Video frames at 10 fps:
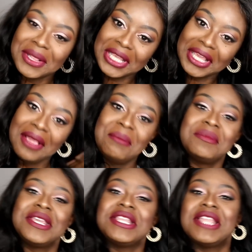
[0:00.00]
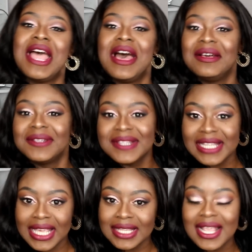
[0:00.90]
Look at me now,
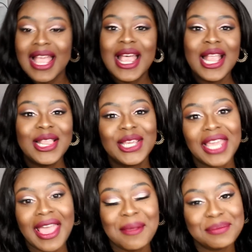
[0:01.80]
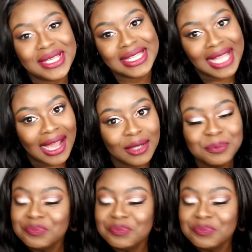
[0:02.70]
sis. Look at me now.